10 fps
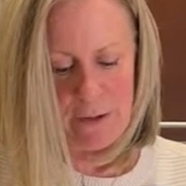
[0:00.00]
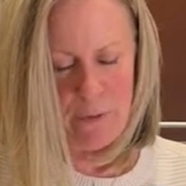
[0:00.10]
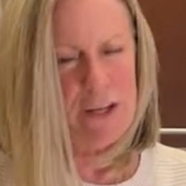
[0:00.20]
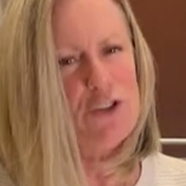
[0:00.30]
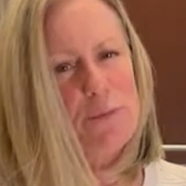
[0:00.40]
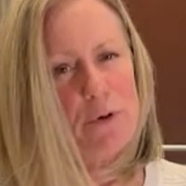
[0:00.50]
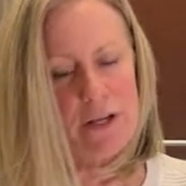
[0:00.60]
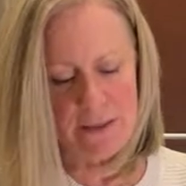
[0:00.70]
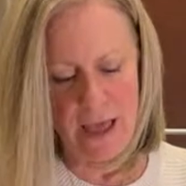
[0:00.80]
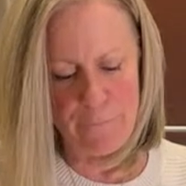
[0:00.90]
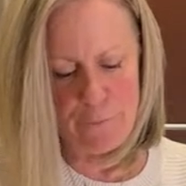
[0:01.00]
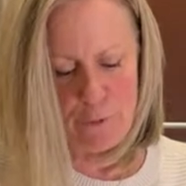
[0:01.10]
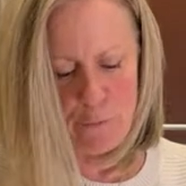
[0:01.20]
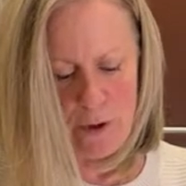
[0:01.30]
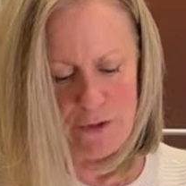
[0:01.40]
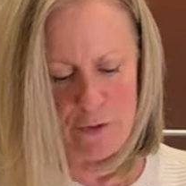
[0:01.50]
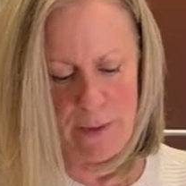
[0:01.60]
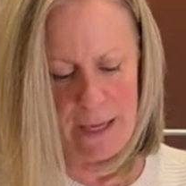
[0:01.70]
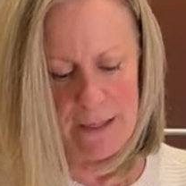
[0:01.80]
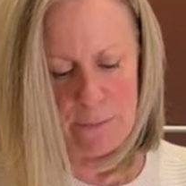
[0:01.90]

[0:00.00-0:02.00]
What did you put in that fruit one you made?